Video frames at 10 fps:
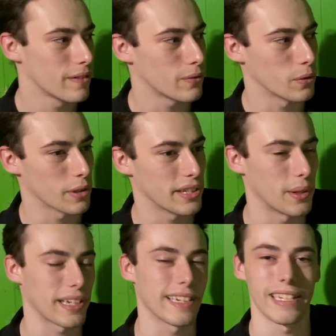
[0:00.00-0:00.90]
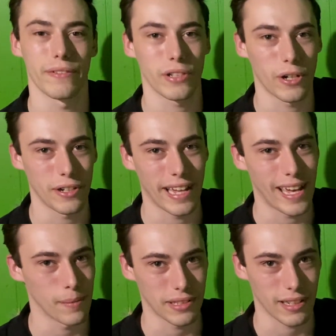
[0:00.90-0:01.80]
for, like a gift card to
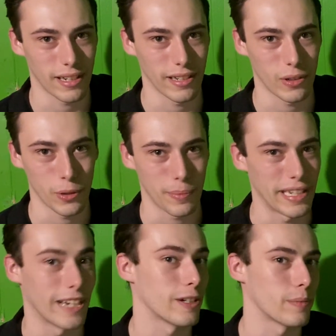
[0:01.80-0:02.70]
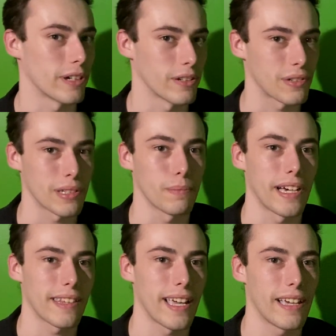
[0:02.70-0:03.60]
Amazon or Panera Bread or something
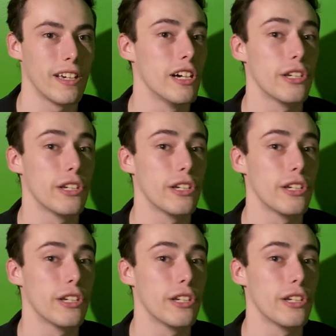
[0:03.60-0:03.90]
like that.